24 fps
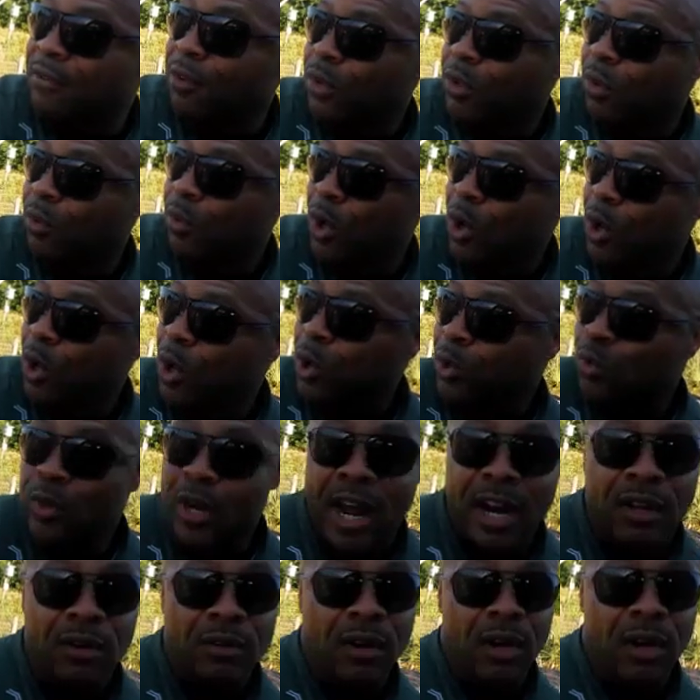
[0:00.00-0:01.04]
on the roads
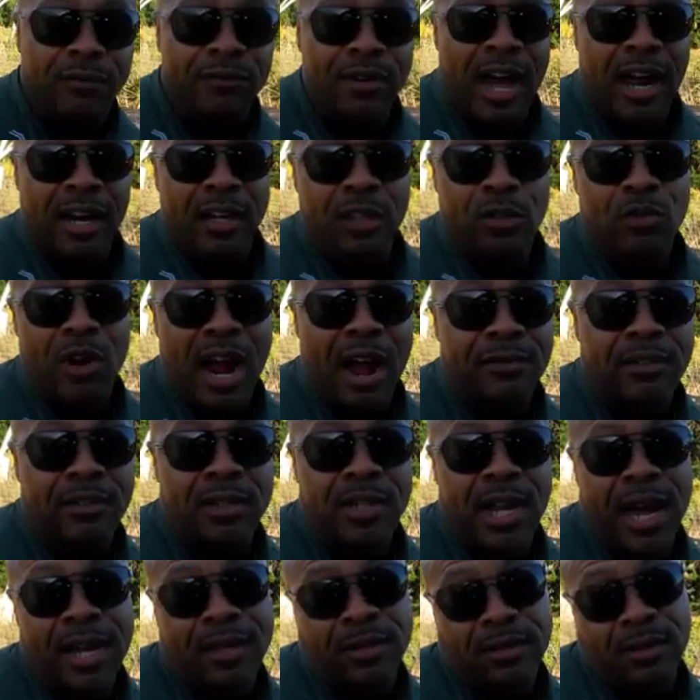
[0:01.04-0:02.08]
without a valid driver's
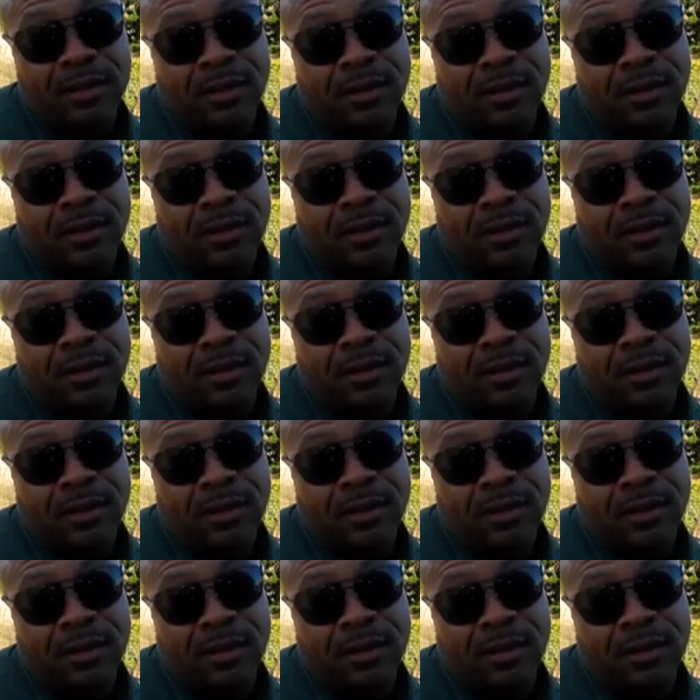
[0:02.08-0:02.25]
license.